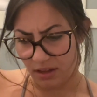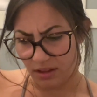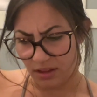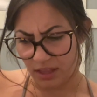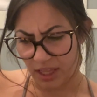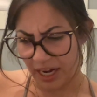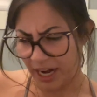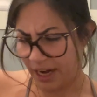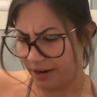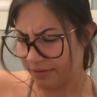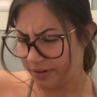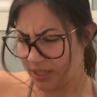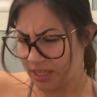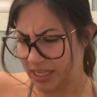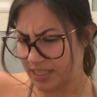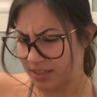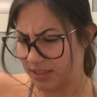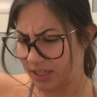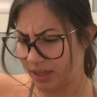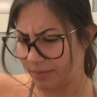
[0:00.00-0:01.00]
Then I
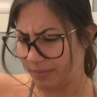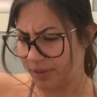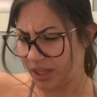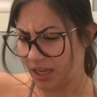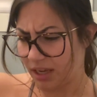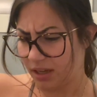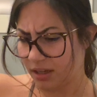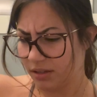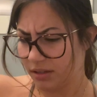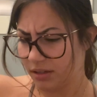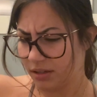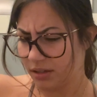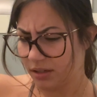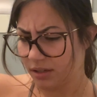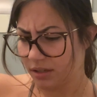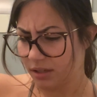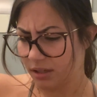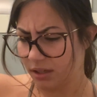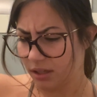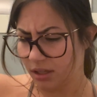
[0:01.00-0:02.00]
realized something.
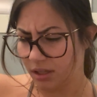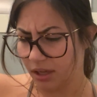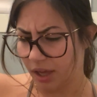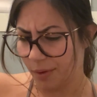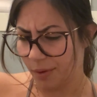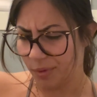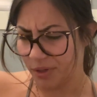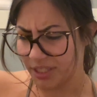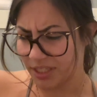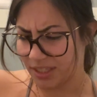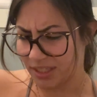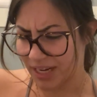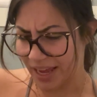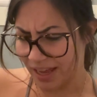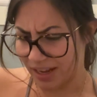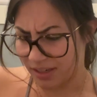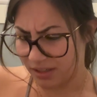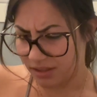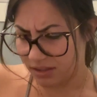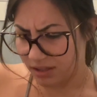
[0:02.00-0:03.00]
I wasn't
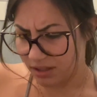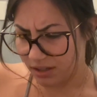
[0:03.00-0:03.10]
dead.